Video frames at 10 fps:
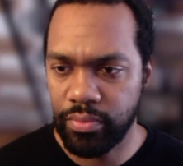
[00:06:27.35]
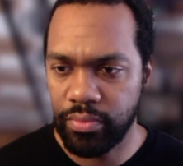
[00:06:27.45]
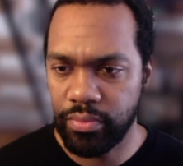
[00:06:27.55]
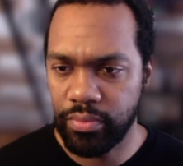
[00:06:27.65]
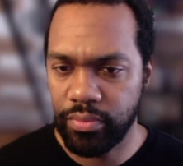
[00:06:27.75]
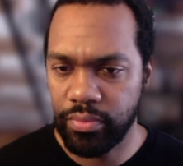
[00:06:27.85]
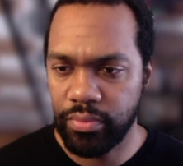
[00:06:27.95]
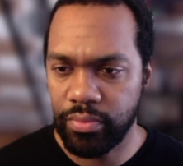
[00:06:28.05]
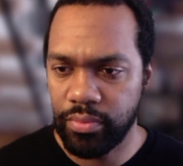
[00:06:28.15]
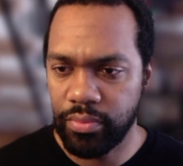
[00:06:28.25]

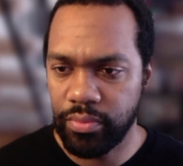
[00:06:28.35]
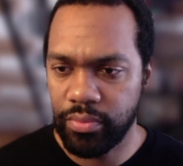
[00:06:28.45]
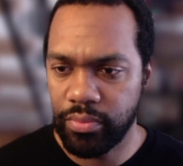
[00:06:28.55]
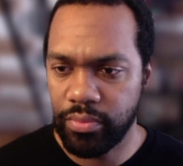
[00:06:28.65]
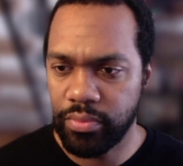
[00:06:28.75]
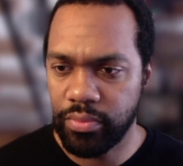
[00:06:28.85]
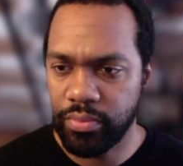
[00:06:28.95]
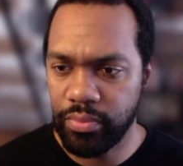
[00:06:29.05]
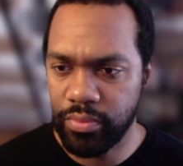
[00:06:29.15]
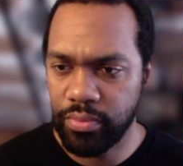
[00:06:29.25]

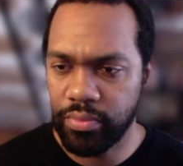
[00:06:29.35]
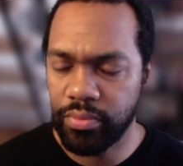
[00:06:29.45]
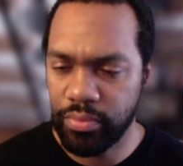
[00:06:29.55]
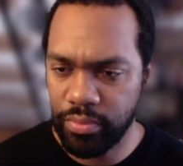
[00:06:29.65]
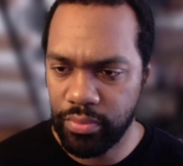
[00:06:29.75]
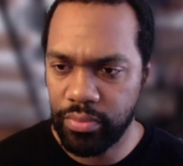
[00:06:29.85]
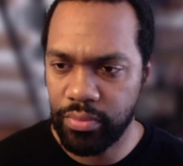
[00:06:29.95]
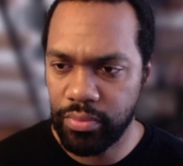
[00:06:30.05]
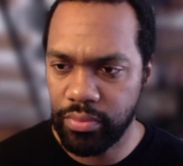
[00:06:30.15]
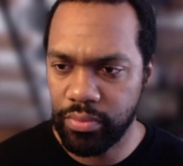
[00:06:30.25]

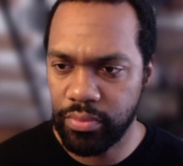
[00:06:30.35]
(not speaking)